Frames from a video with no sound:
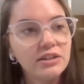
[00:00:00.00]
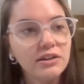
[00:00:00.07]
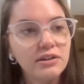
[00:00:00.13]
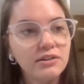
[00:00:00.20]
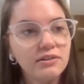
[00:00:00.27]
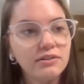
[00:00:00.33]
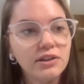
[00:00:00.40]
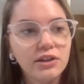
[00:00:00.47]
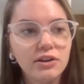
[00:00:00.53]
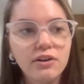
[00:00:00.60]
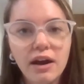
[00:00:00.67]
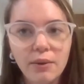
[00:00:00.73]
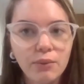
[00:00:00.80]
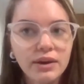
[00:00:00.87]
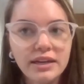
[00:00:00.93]
And so,
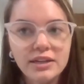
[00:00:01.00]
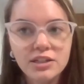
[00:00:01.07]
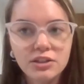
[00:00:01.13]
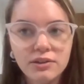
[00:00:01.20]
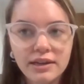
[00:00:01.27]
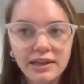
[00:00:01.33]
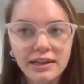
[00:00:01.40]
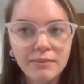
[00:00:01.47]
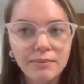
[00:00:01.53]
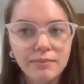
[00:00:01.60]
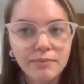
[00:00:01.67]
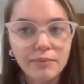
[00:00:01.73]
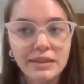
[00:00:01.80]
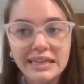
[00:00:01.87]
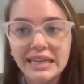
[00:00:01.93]
I went into it
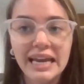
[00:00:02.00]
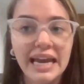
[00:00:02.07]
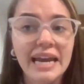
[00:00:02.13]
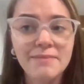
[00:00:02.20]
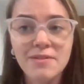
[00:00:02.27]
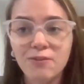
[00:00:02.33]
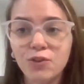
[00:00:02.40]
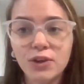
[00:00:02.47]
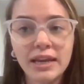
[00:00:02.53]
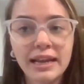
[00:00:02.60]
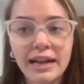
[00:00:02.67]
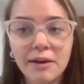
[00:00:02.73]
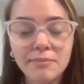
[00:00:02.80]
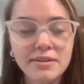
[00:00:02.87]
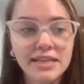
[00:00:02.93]
and like, hey, if you
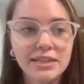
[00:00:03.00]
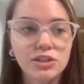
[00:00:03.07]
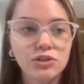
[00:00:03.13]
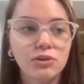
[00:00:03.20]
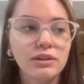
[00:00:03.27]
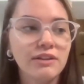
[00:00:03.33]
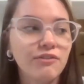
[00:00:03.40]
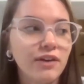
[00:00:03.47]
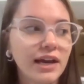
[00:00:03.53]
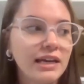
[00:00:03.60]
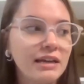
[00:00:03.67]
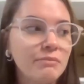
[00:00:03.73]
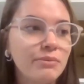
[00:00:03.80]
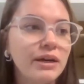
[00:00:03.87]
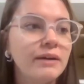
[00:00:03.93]
can't help me, that's totally
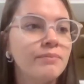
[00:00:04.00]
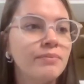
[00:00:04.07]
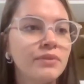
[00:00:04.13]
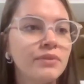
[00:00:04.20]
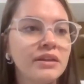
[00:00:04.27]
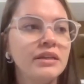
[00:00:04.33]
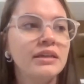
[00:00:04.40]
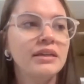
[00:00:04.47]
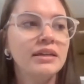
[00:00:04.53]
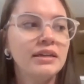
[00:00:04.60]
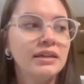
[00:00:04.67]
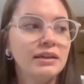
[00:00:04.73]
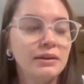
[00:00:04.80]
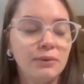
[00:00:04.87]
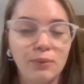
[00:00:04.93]
fine. But
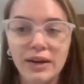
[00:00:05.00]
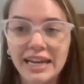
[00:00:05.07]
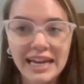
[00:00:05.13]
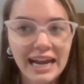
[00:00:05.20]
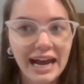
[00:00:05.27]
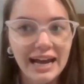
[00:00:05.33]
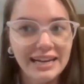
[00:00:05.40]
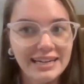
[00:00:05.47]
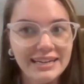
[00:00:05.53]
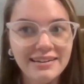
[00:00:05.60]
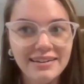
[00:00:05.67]
what do you got?